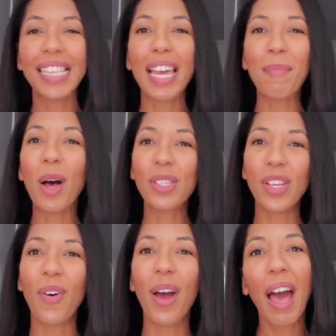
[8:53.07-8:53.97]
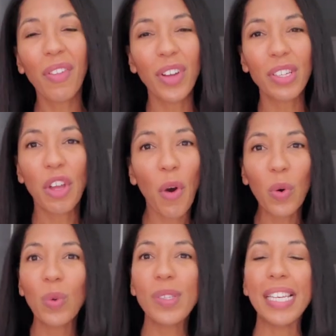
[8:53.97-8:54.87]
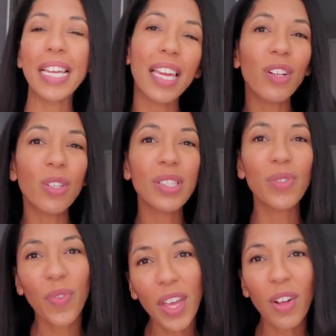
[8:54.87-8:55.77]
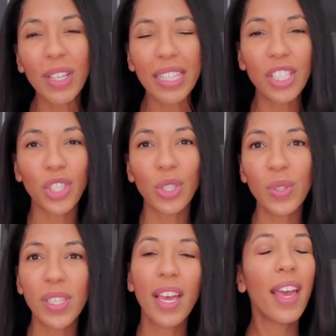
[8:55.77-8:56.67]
them also how their toes and heels feel in the shoes.